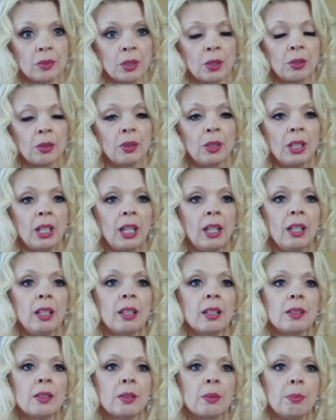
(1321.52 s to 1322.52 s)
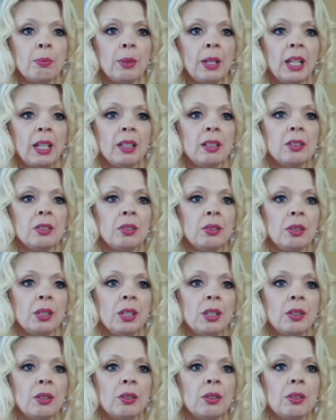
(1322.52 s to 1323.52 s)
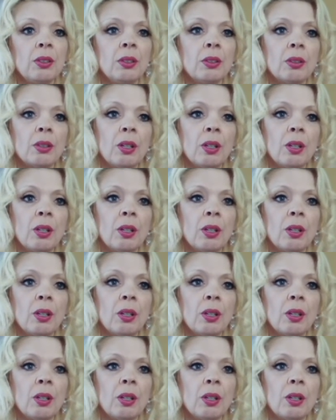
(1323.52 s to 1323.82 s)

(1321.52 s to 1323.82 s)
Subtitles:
Create a space to hear your